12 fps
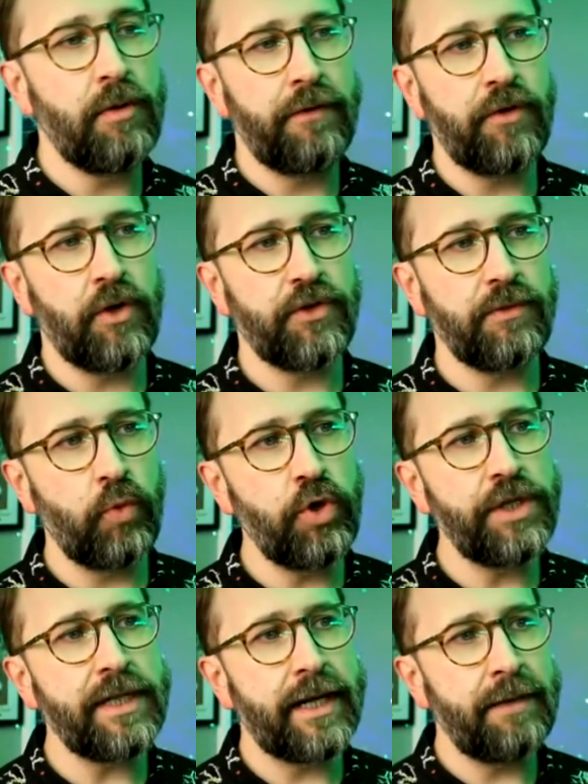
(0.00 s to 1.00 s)
I've got some
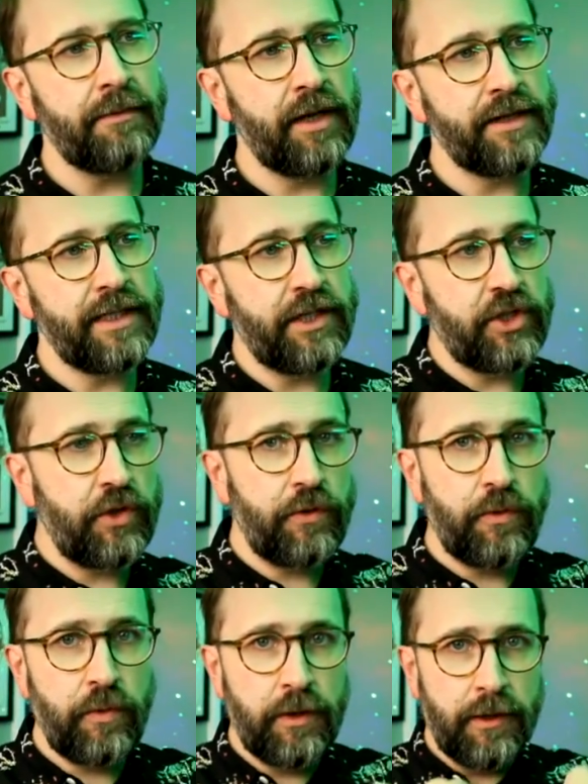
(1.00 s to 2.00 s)
wood and I'm cutting
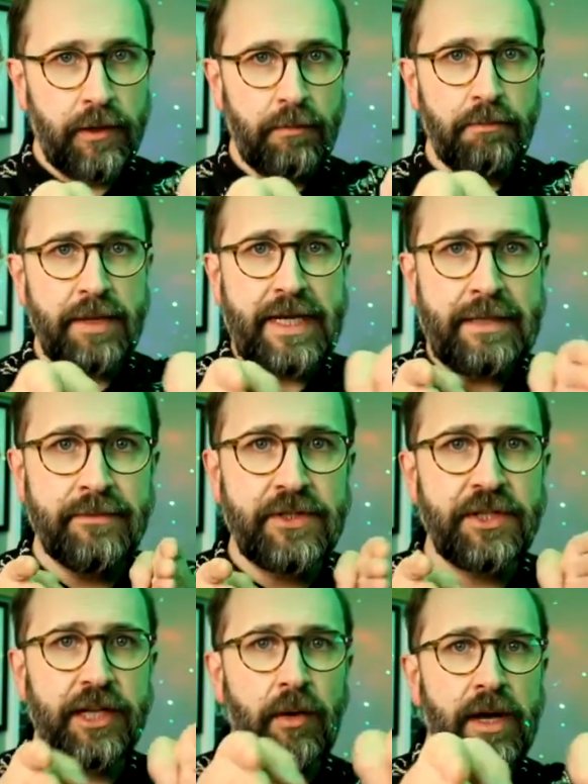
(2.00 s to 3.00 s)
2 beams
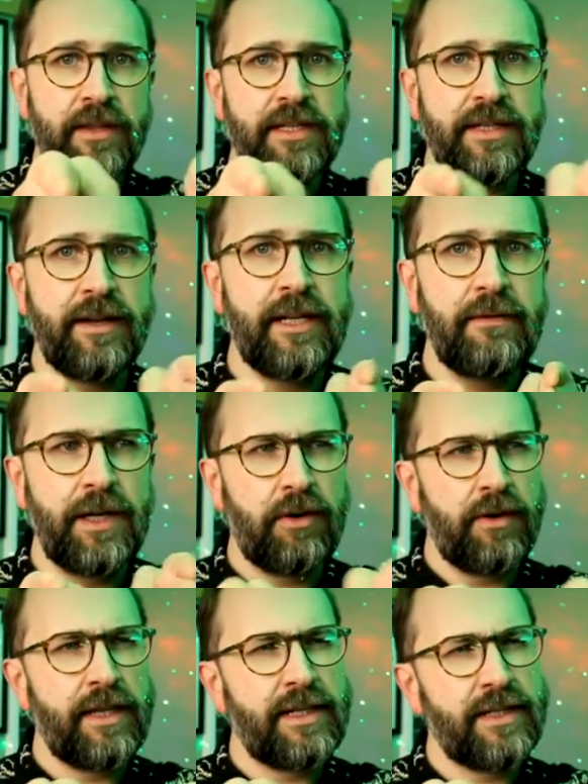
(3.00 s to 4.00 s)
to go either side of it, or
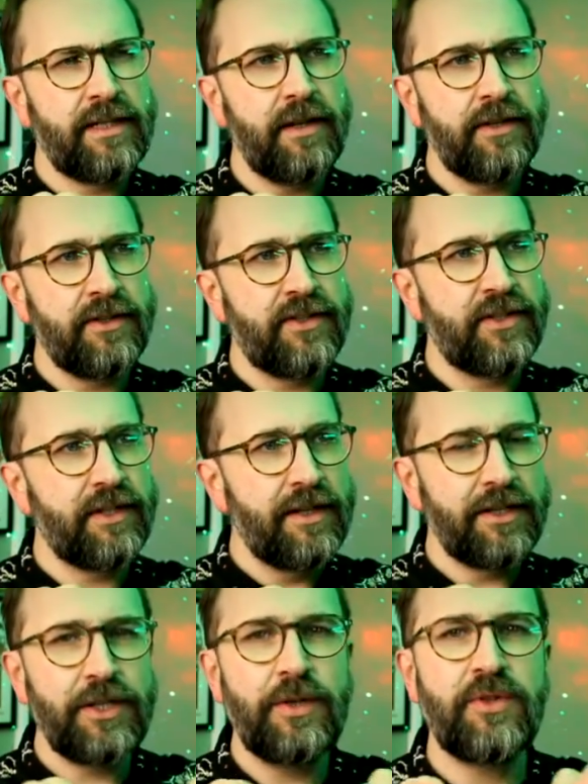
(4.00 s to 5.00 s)
are they studs?
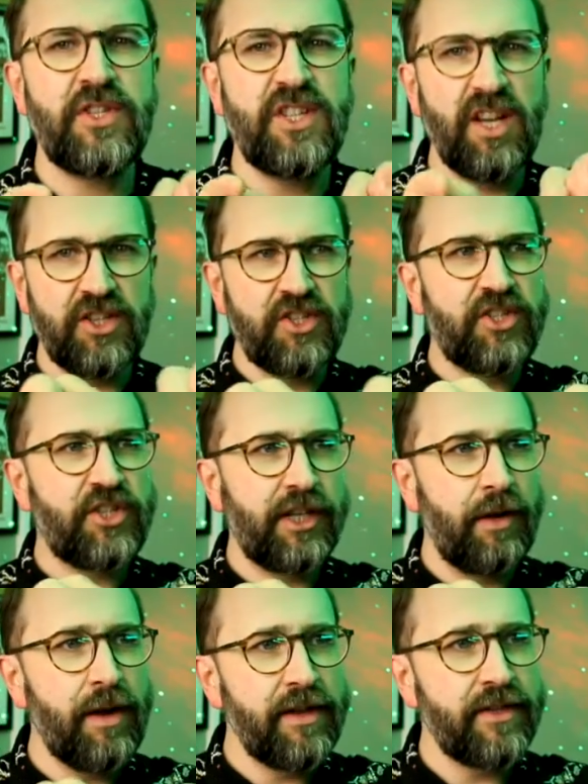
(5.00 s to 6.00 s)
2 studs to
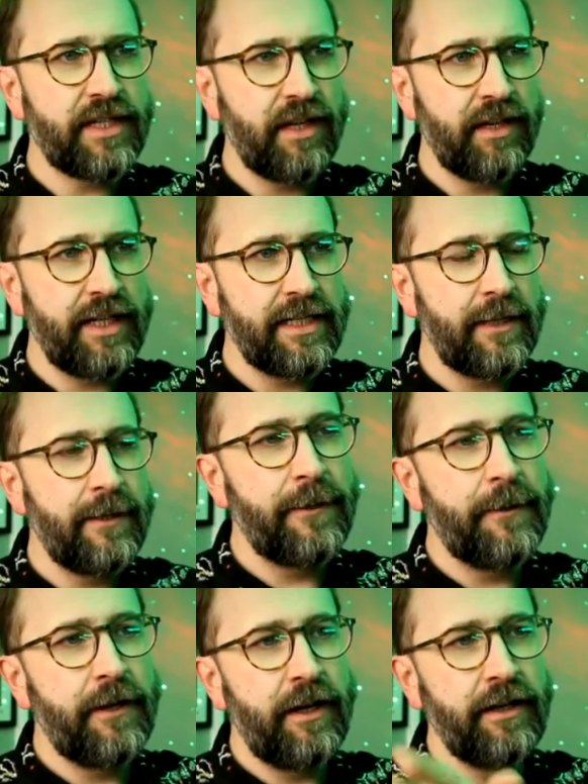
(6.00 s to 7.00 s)
go either side
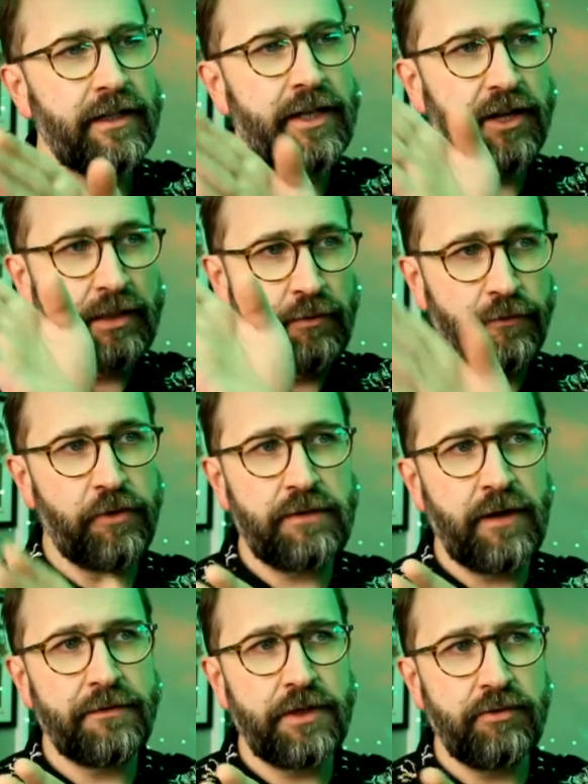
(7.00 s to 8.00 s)
and cut them at
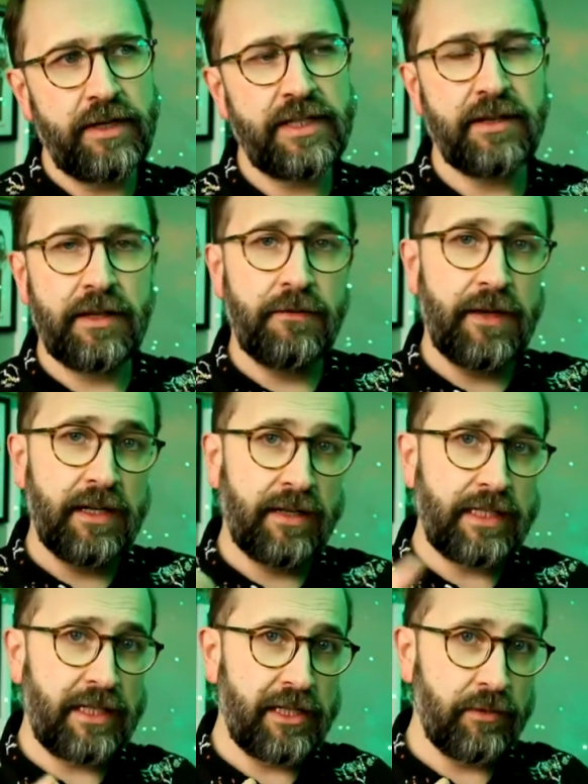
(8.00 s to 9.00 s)
45 degrees so they fit
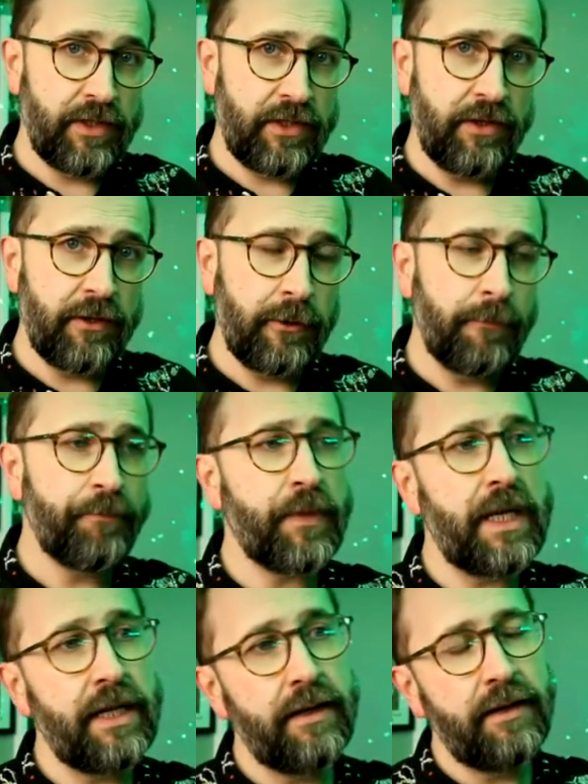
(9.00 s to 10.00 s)
nicely into a circle.
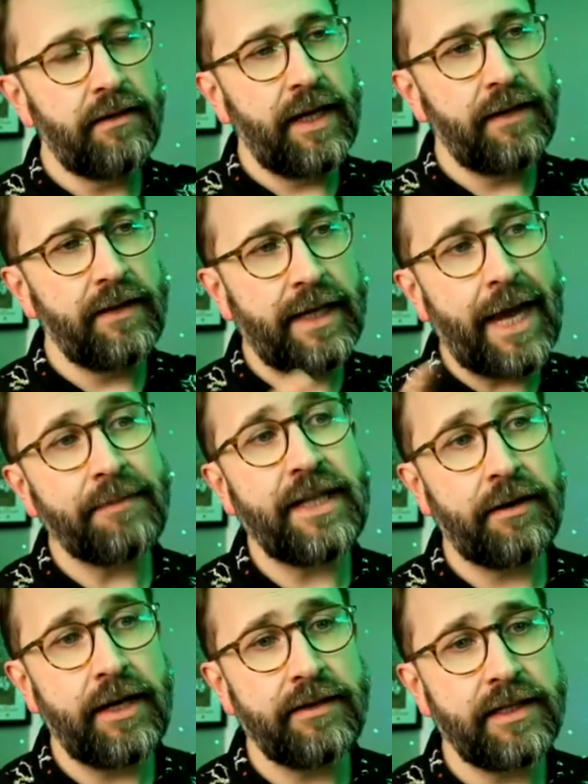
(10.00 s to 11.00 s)
Then the gaps
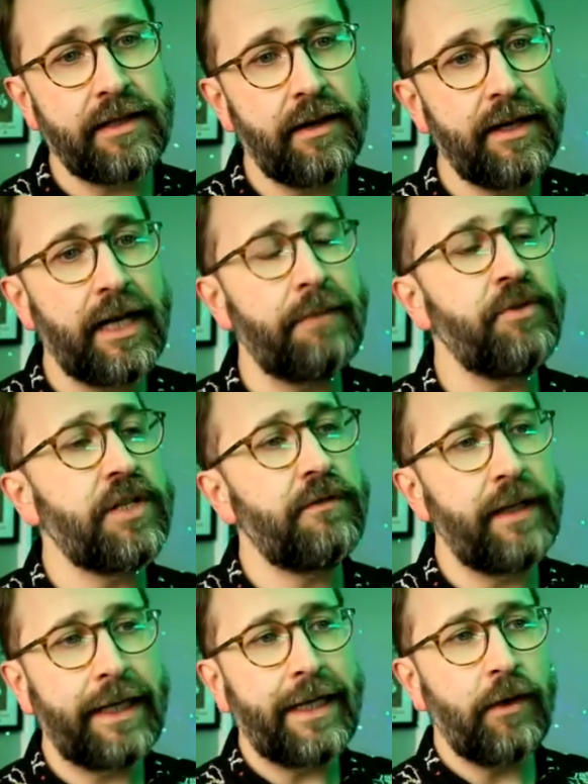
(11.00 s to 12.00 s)
down either side I'm just
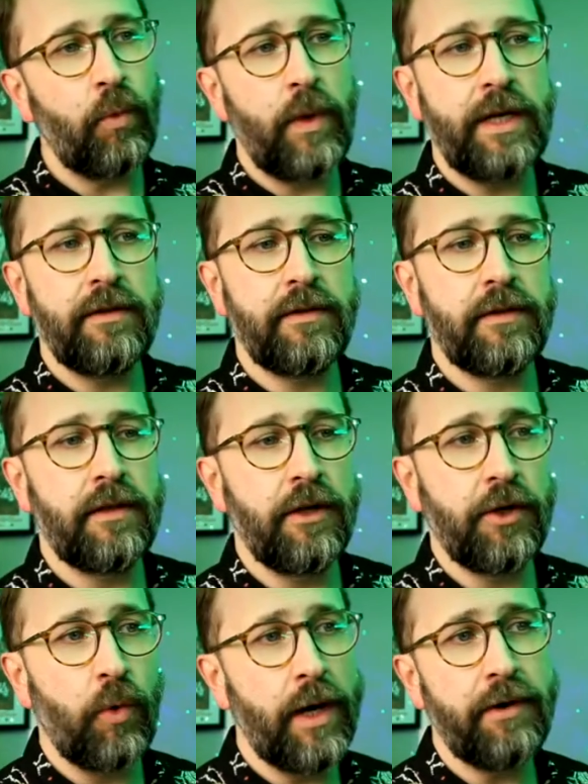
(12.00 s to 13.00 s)
filling with
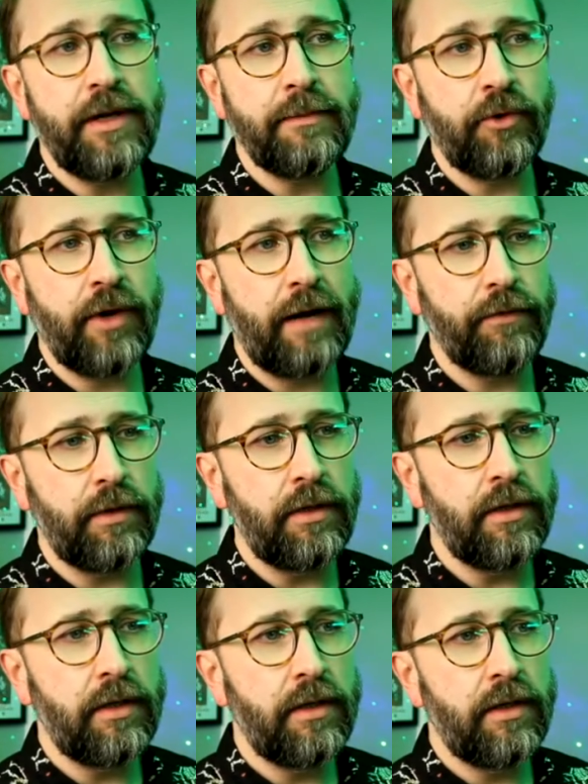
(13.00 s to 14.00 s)
aquarium gravel
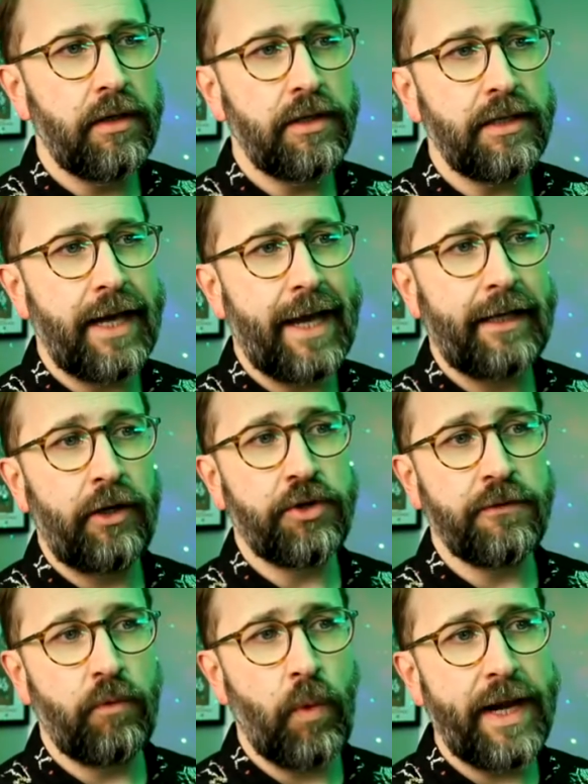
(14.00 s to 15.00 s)
to add a
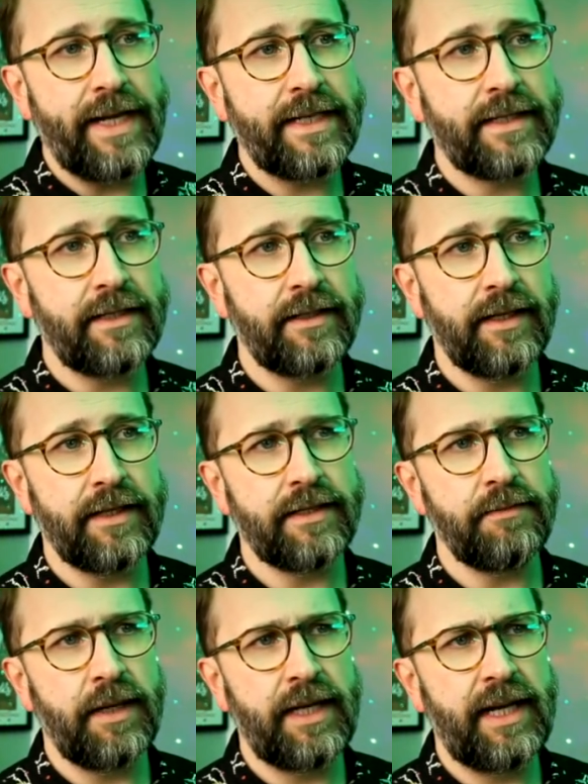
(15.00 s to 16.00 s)
lot of weight. That's
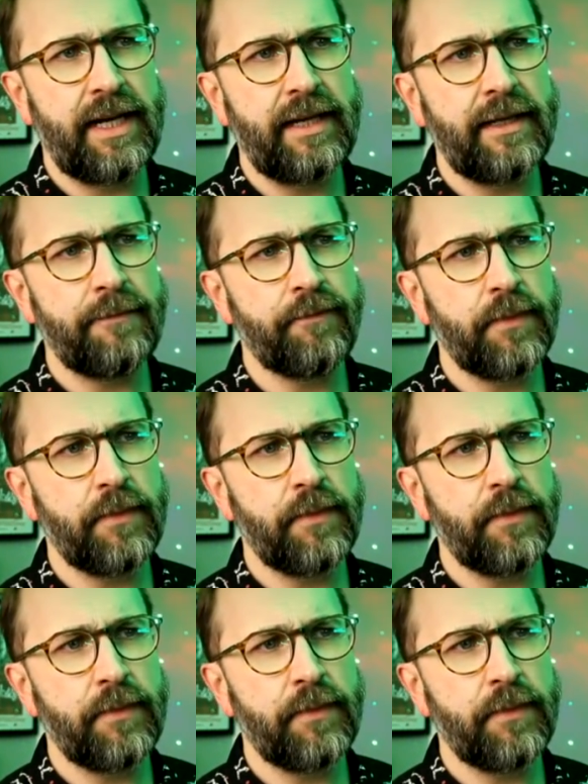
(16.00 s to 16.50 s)
my hair.